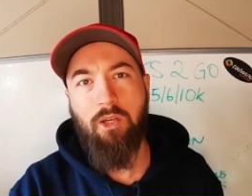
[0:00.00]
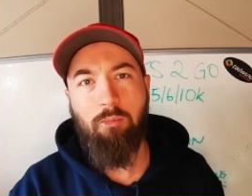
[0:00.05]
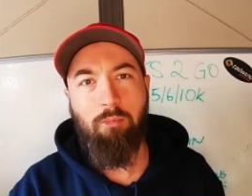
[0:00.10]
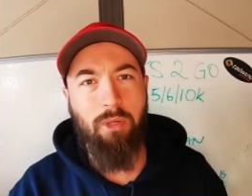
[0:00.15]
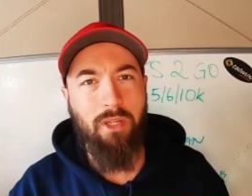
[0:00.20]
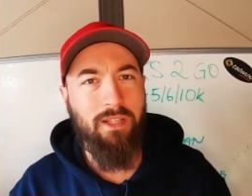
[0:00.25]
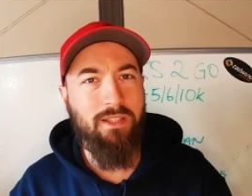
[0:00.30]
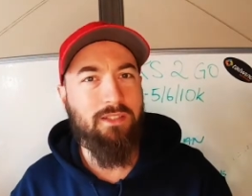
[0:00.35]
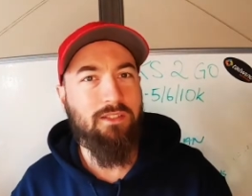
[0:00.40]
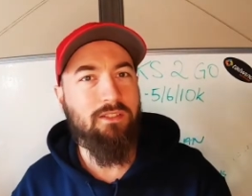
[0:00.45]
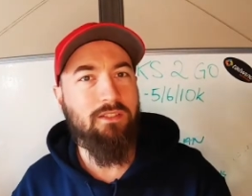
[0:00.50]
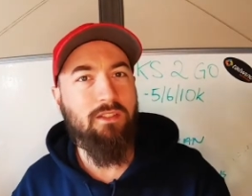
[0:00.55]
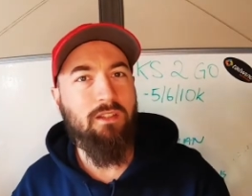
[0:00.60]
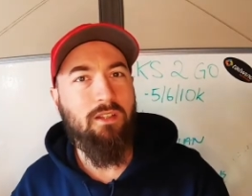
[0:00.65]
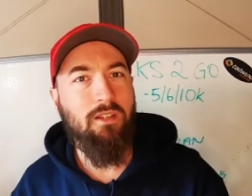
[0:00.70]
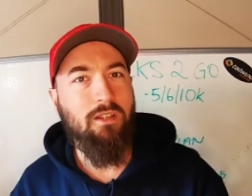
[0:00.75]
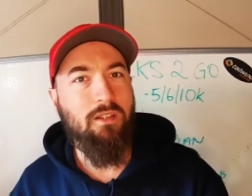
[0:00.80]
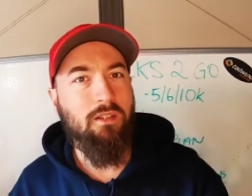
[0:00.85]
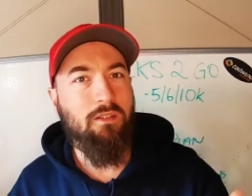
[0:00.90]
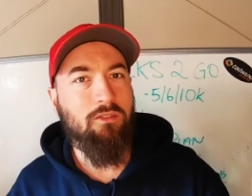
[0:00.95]
Please
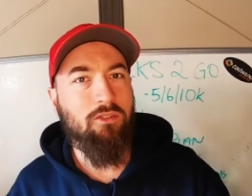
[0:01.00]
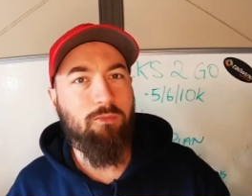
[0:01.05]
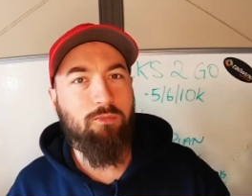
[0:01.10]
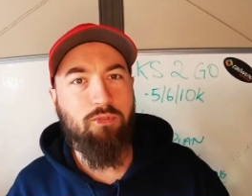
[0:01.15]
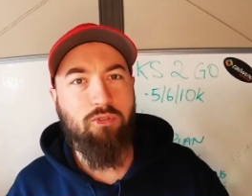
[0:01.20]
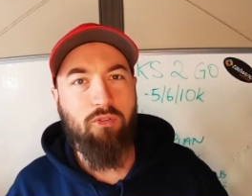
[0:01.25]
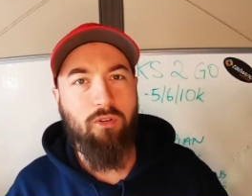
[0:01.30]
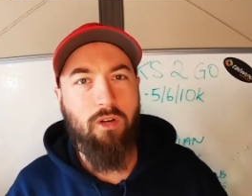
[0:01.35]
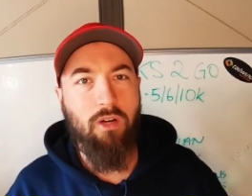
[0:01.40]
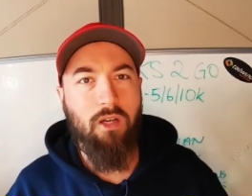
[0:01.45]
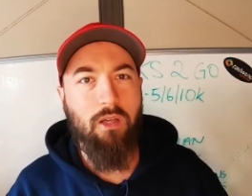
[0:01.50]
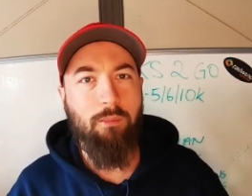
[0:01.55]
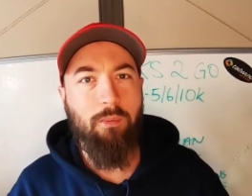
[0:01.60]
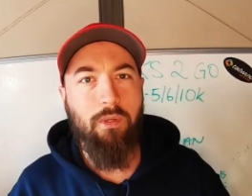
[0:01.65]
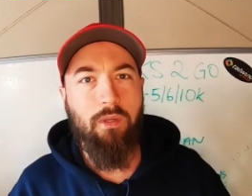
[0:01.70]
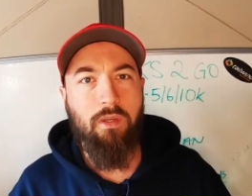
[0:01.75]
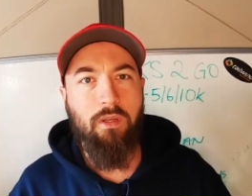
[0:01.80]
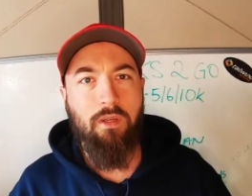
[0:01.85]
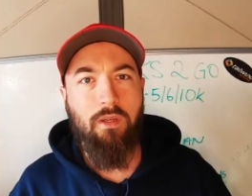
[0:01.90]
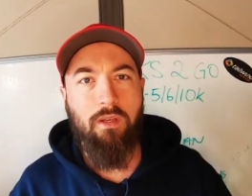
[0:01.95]
subscribe,
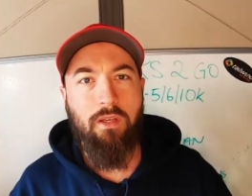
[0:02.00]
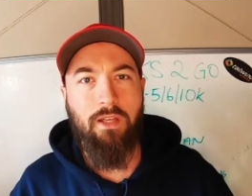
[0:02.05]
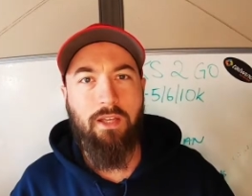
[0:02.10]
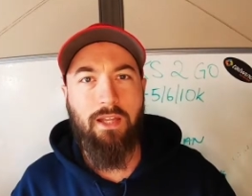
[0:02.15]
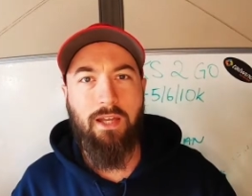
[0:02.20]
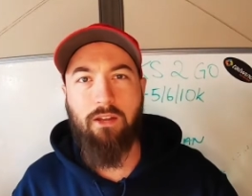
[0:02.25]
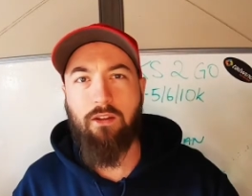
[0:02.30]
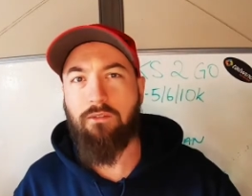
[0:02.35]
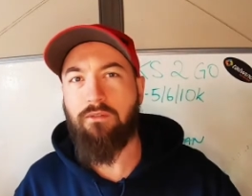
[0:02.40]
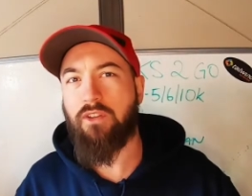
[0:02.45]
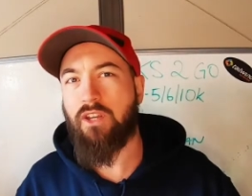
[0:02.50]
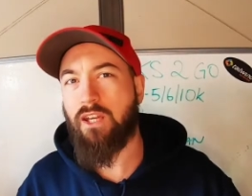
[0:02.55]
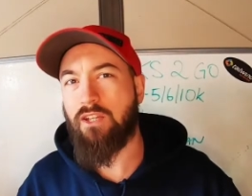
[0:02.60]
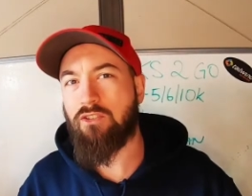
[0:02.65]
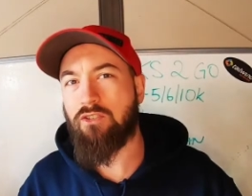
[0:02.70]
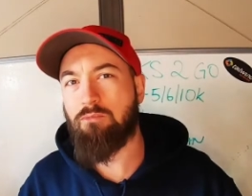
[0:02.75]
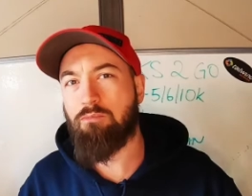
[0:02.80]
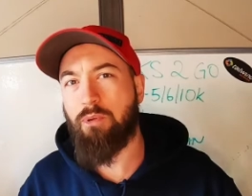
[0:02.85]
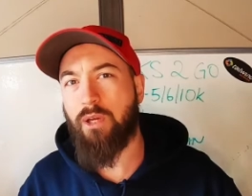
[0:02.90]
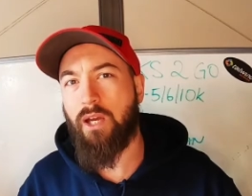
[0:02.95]
hit that
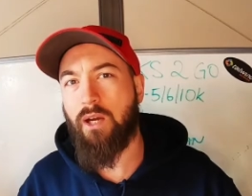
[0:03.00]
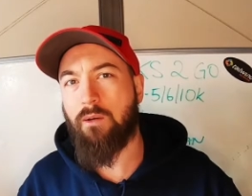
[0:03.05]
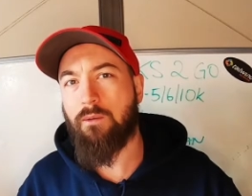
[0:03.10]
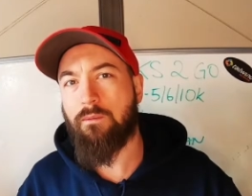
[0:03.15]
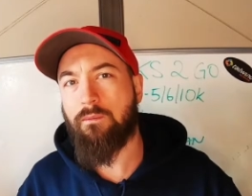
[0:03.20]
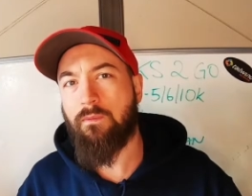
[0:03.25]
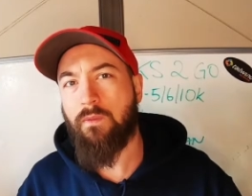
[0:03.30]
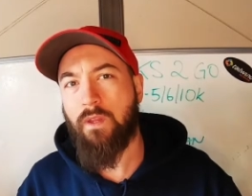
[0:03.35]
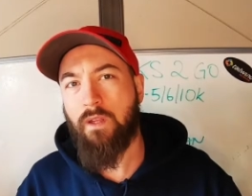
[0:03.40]
notification bell,